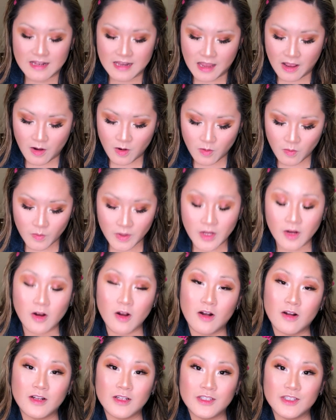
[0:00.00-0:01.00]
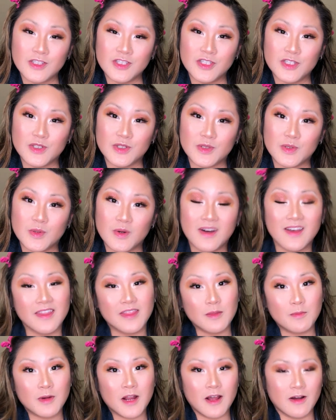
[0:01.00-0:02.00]
Now we are on to
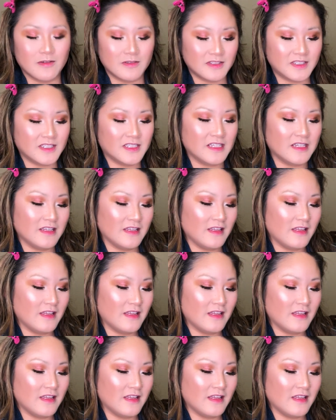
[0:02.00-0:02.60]
the brows.